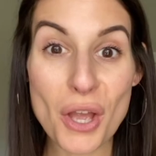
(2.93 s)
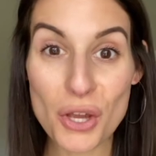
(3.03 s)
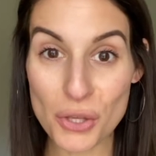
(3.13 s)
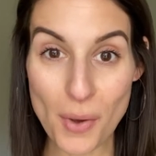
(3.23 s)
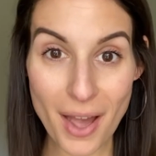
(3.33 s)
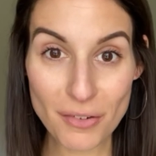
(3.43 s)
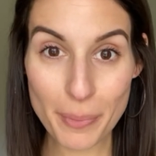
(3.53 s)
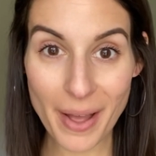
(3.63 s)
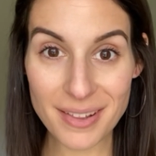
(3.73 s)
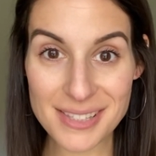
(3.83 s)
You have your
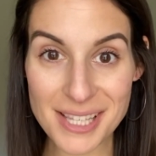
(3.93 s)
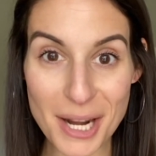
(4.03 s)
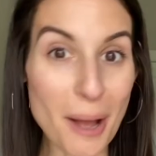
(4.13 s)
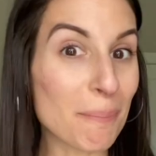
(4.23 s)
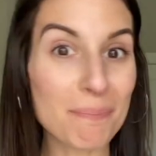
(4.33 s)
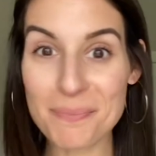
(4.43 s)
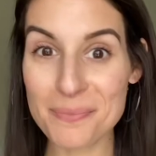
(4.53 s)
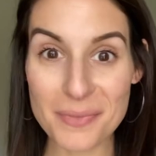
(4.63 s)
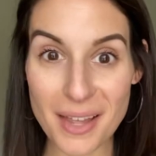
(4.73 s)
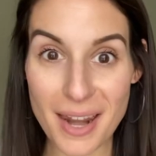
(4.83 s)
palette set up.
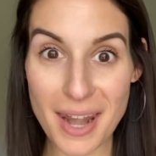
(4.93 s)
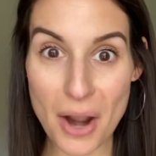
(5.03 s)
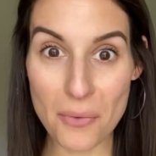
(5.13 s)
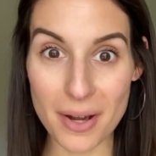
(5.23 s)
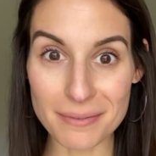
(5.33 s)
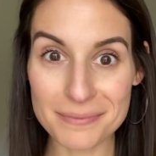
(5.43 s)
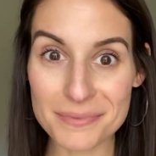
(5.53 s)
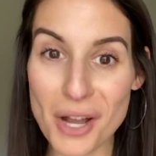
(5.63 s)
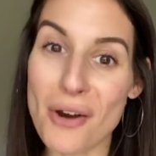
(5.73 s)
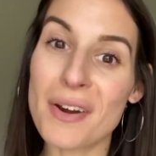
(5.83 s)
Now what?
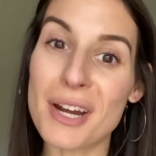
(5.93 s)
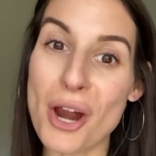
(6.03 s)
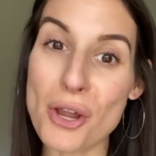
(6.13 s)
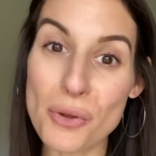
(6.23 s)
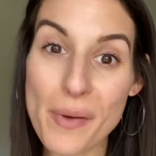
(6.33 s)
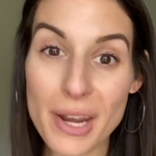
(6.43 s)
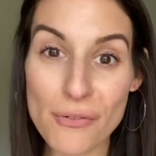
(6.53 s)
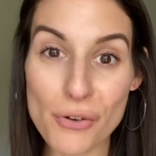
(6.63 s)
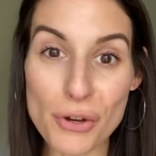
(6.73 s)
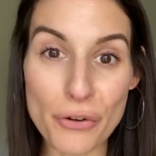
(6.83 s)
All right, are you ready
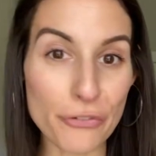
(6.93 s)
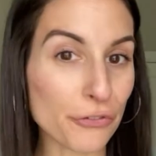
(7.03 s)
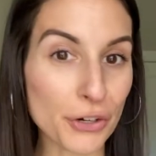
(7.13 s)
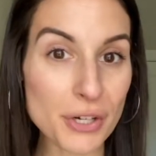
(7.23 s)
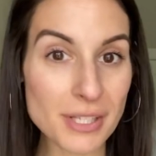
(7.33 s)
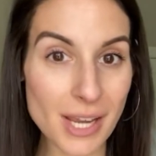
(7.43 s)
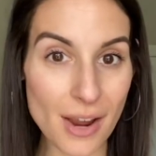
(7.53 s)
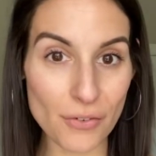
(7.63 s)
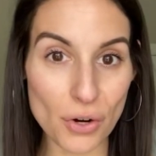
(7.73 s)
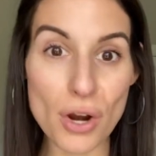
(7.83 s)
for your first
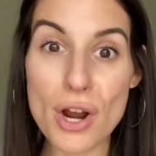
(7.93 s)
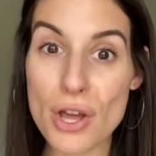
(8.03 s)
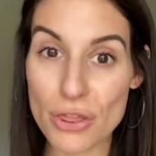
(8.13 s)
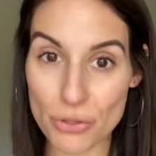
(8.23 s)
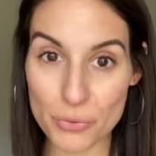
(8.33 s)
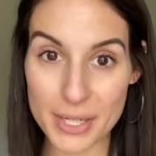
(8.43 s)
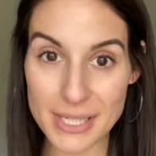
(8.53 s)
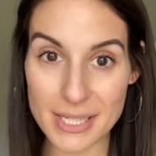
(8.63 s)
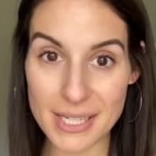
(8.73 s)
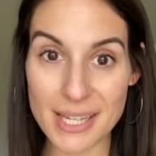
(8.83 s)
ever
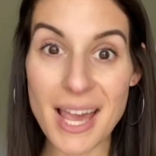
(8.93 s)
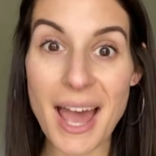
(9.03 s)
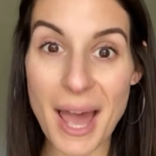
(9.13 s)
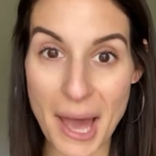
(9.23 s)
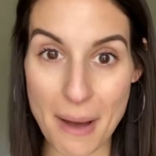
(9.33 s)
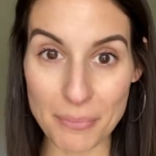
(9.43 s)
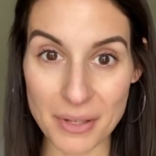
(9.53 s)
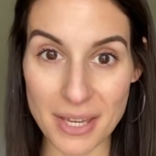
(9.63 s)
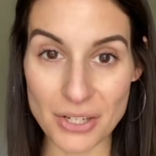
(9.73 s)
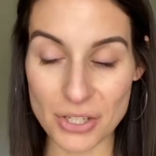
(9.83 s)
3D
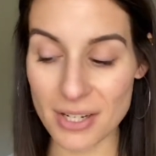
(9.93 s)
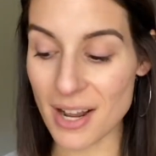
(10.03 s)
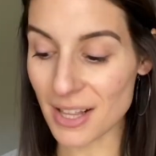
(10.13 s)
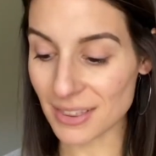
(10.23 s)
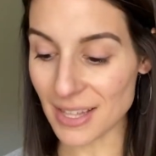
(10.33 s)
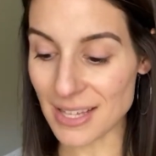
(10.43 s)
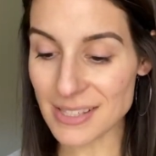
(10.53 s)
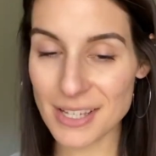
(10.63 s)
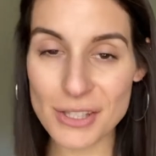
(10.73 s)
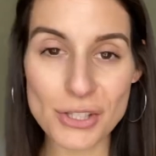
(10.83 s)
application?
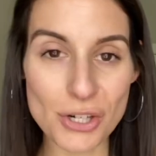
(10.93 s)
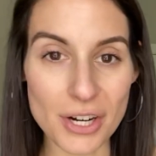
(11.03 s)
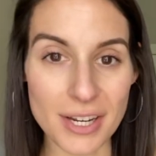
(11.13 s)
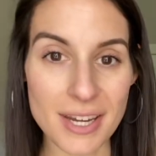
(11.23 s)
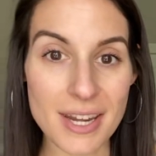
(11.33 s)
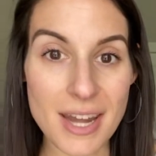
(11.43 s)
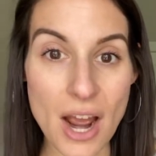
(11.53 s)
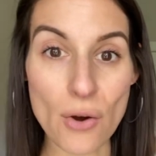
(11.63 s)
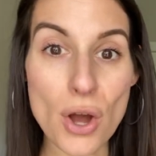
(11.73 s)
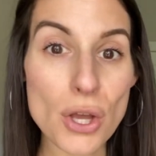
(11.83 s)
Let's get started.
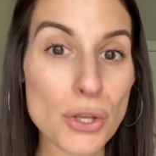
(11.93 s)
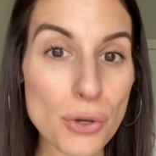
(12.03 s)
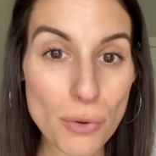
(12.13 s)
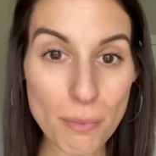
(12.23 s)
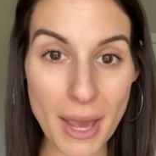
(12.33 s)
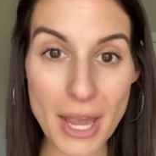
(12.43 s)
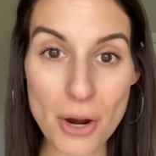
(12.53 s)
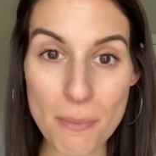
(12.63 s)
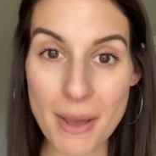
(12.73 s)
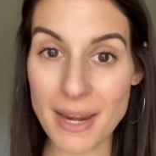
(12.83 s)
Now, you may
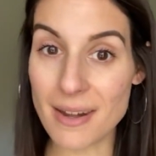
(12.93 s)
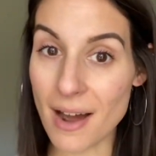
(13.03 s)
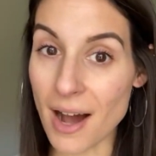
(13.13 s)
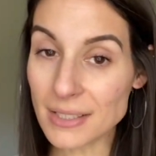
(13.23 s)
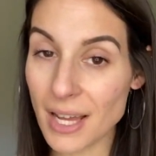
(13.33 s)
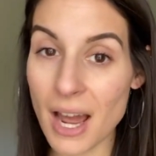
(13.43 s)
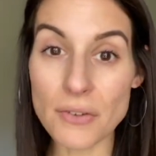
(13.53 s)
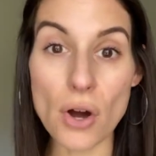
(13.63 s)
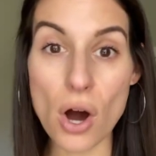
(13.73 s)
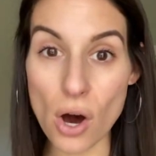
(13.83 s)
or may not
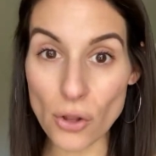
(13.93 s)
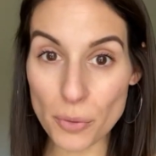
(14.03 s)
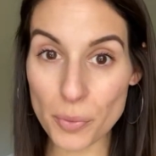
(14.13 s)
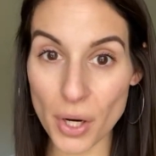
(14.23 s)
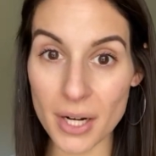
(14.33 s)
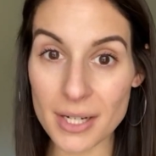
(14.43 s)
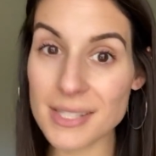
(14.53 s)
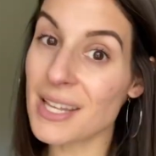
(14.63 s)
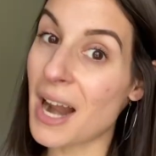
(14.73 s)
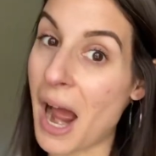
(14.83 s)
have all the products
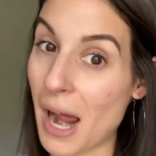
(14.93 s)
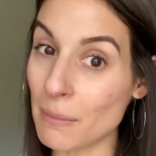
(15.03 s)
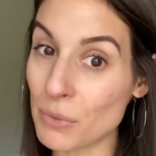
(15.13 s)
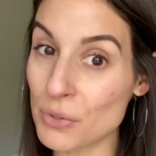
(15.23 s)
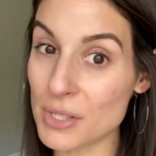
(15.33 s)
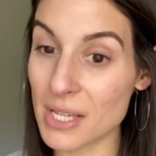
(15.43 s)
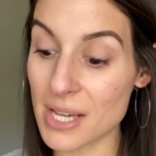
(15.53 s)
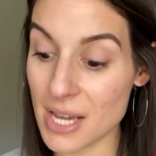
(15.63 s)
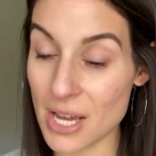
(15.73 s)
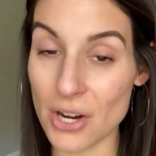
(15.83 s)
that I'm using
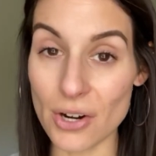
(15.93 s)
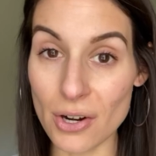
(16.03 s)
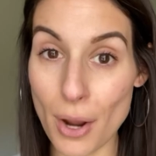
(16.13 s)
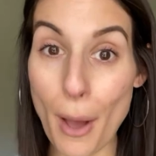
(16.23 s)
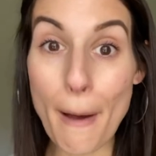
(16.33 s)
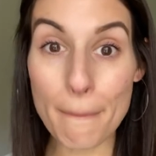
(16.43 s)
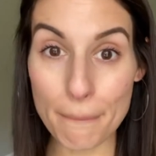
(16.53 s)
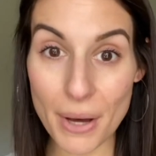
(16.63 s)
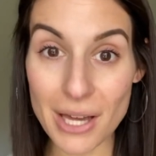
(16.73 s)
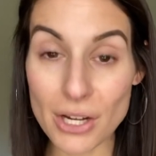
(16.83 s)
here,
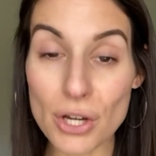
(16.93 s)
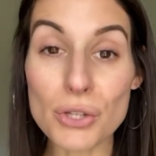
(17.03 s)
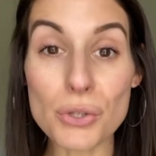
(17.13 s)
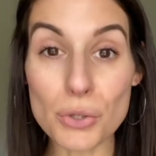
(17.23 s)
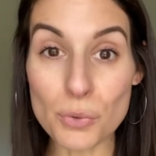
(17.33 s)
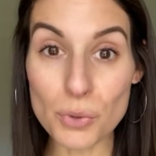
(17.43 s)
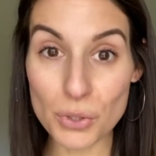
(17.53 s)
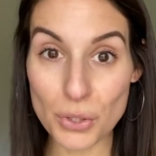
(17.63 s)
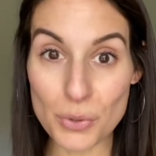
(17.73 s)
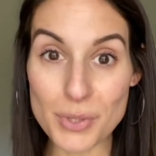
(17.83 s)
but you will
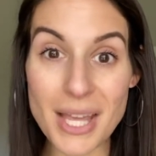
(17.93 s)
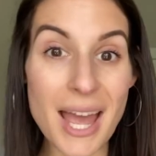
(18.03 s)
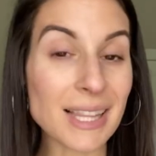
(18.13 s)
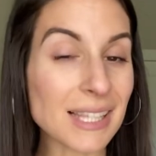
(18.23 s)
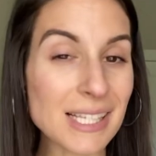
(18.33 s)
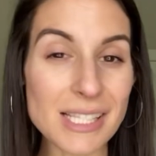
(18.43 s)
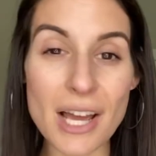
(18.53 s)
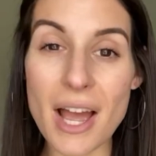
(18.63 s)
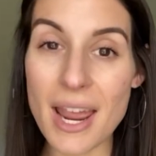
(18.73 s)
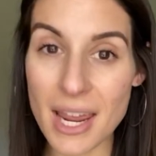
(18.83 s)
use at least
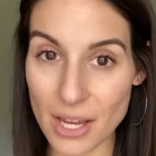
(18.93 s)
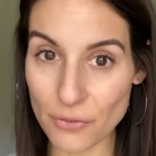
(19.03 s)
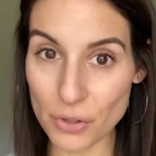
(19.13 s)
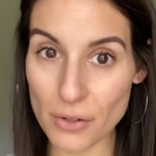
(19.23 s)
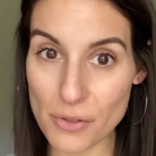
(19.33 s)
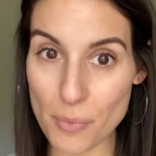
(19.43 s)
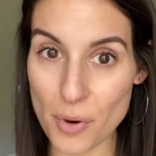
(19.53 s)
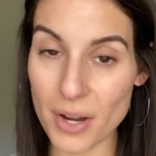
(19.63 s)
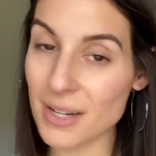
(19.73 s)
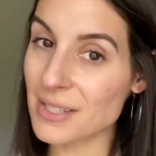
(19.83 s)
a handful of the
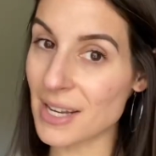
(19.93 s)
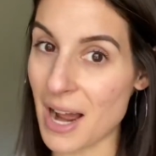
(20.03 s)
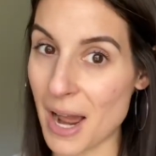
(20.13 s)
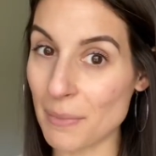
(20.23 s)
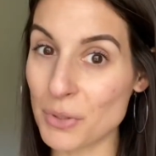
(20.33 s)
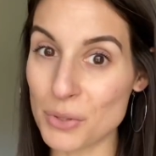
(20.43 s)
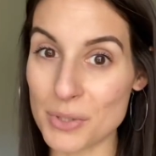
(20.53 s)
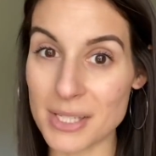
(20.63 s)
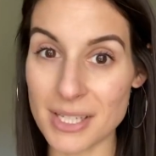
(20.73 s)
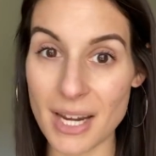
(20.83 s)
products that I'm
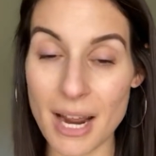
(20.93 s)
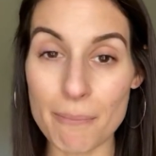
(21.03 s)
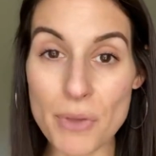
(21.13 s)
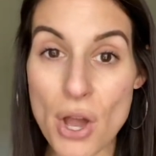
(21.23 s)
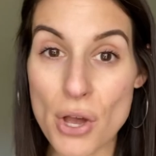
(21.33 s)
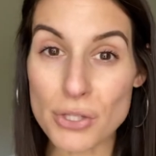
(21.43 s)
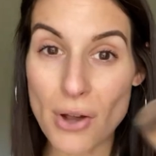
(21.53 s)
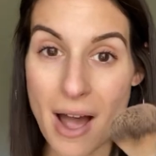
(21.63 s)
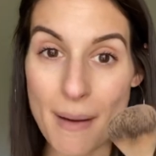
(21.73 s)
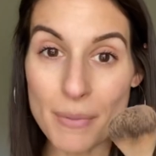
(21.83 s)
using today. So
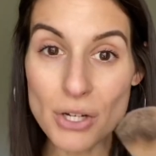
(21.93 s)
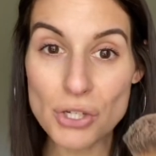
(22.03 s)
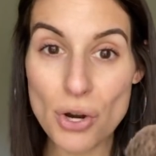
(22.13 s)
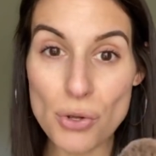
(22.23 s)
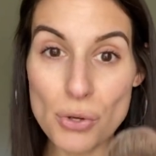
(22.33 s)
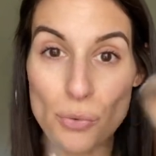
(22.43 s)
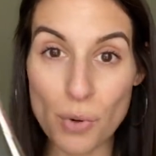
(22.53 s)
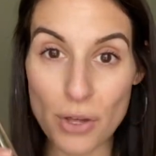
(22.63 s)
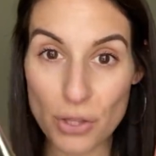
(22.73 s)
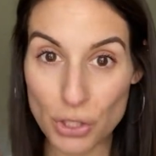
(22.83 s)
I'm gonna show you
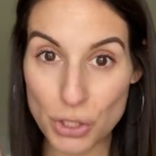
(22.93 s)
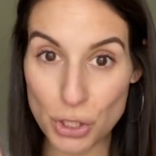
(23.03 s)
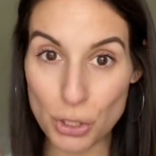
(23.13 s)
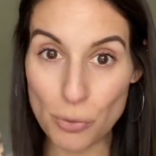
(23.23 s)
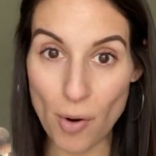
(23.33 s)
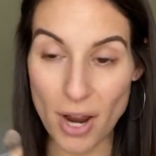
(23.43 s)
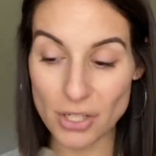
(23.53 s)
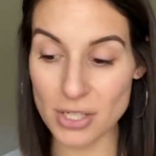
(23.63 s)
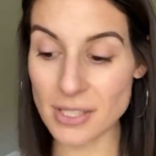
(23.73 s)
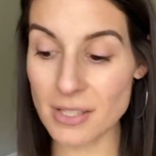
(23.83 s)
with two
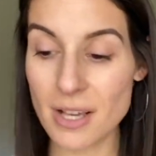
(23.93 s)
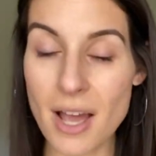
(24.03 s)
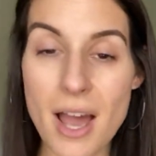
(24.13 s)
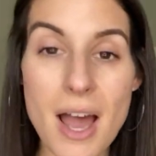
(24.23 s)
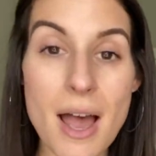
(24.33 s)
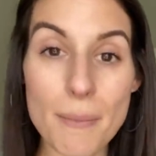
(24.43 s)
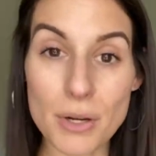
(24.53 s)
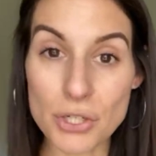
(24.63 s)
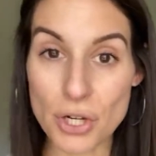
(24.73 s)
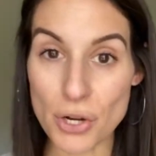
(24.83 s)
brushes. I'm
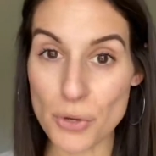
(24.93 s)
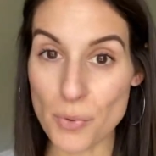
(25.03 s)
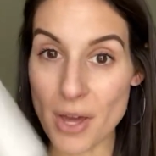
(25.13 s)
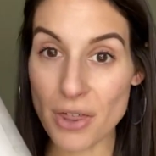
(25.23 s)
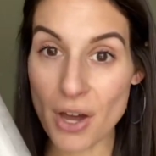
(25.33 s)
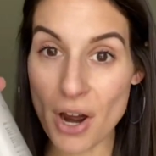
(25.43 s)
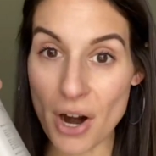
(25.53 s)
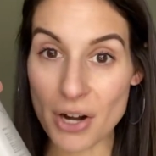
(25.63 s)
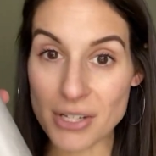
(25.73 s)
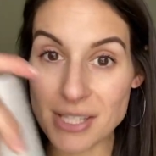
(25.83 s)
gonna show you with
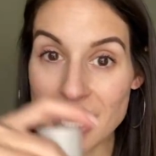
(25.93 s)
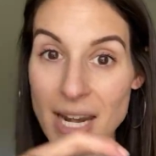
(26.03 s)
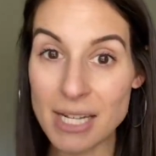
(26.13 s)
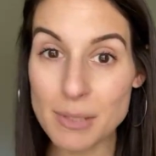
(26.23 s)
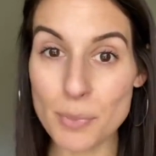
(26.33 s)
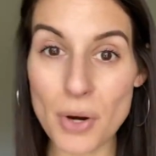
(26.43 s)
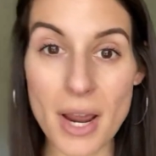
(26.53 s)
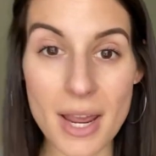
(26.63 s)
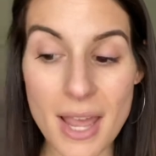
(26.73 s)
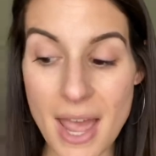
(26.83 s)
our setting
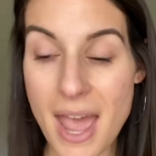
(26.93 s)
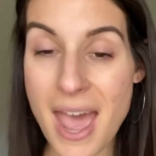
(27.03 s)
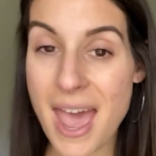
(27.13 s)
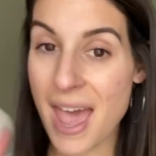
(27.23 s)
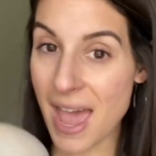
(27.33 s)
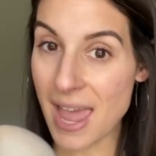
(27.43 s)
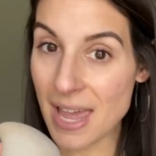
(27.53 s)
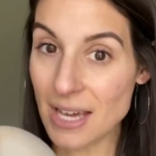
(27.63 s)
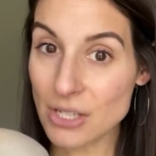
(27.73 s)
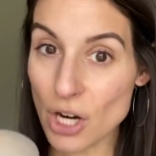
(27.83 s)
spray
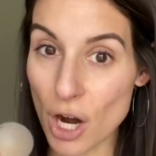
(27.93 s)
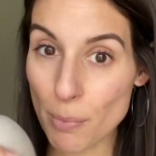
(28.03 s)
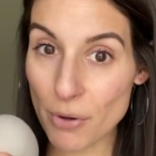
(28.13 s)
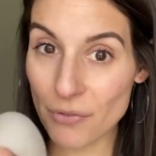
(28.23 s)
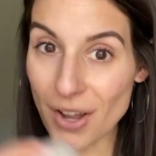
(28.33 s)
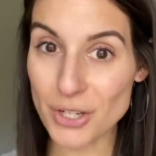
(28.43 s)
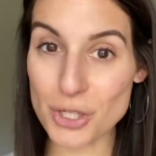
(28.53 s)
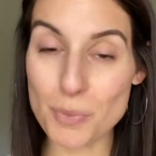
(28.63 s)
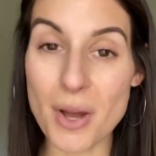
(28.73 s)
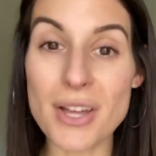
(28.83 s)
and our perfector
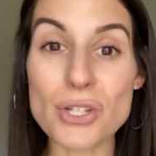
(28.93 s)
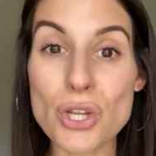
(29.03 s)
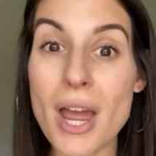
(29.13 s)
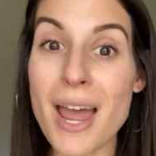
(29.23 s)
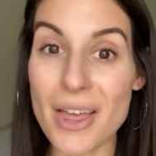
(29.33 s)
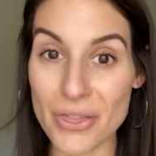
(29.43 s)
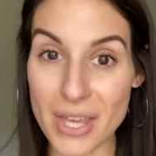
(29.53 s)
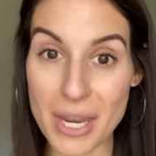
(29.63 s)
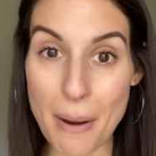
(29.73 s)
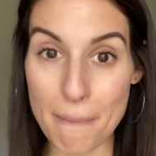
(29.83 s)
sponge and
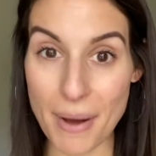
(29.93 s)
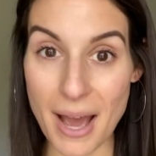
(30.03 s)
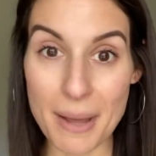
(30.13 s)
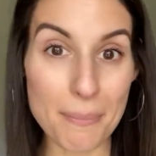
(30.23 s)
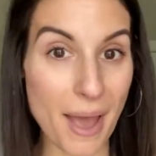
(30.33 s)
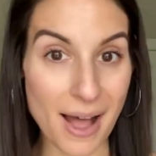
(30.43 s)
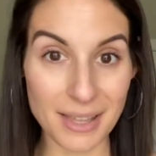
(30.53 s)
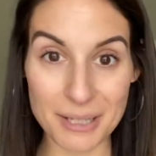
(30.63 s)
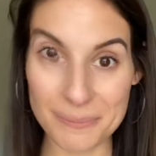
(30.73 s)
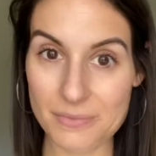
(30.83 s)
then my palette.